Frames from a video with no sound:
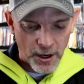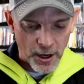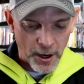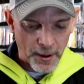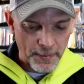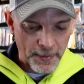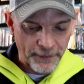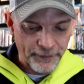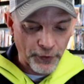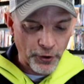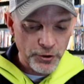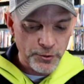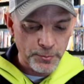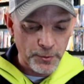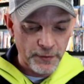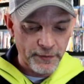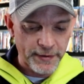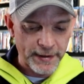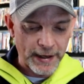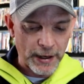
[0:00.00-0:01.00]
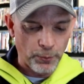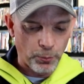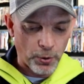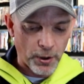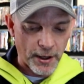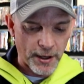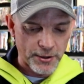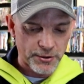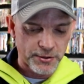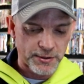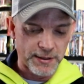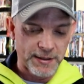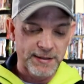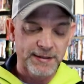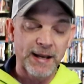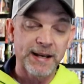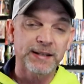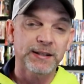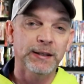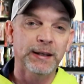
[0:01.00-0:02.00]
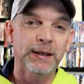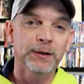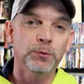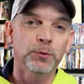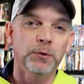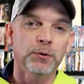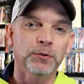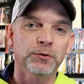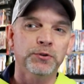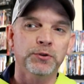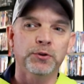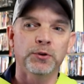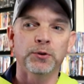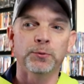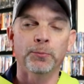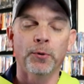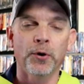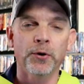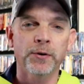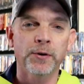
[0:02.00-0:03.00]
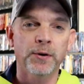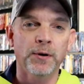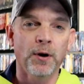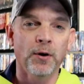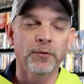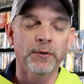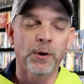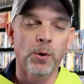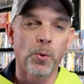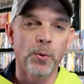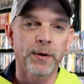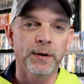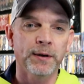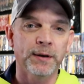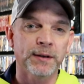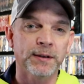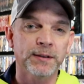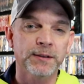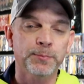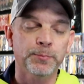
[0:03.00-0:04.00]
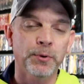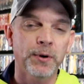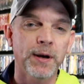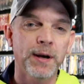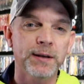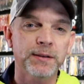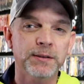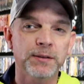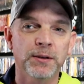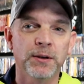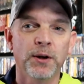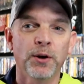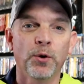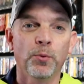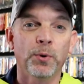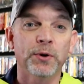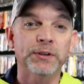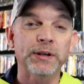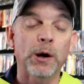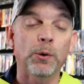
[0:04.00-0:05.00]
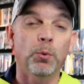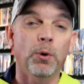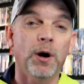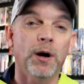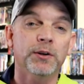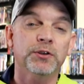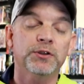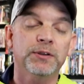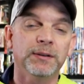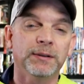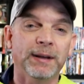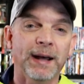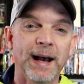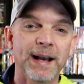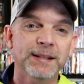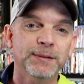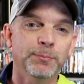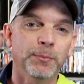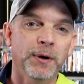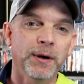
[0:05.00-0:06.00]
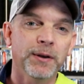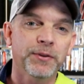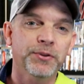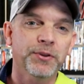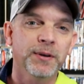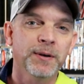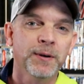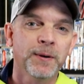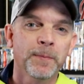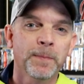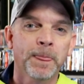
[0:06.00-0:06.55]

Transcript: Um, the first movie that I watched is a sequel to Murder on the Orient Express, which I watched last month.